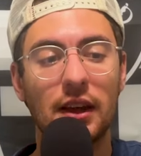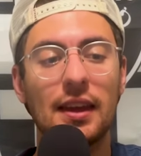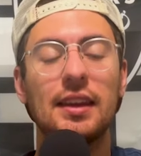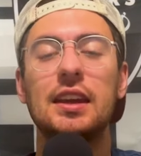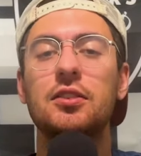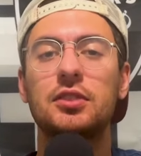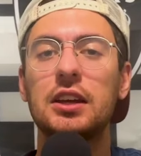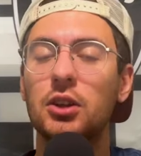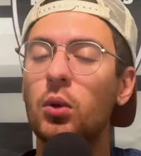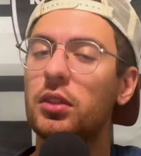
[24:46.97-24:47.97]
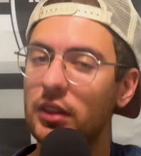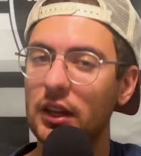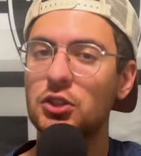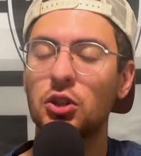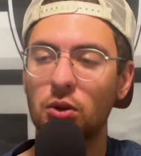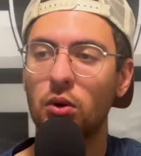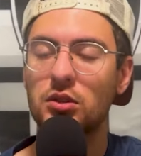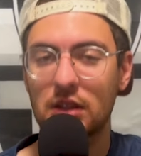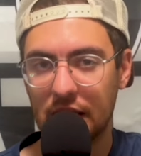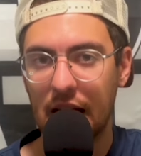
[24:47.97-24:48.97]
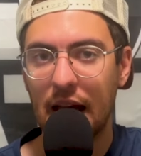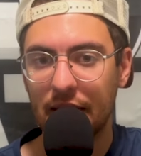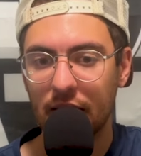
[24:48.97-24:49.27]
if they don't think Shador's the guy.